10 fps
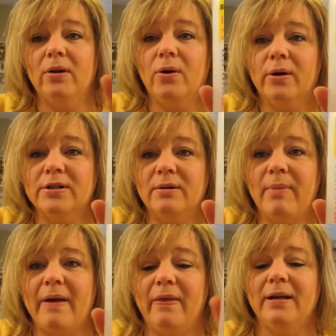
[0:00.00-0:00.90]
of course, to
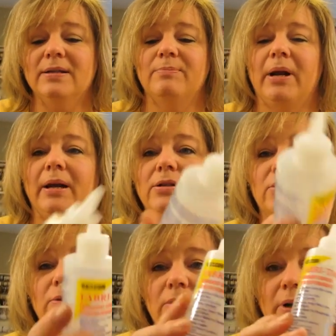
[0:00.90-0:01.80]
buy this, but I
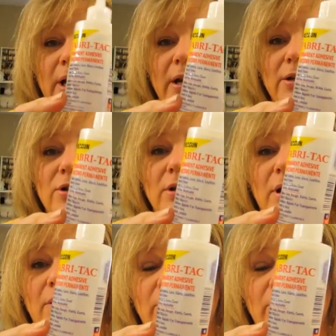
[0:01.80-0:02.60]
do occasionally,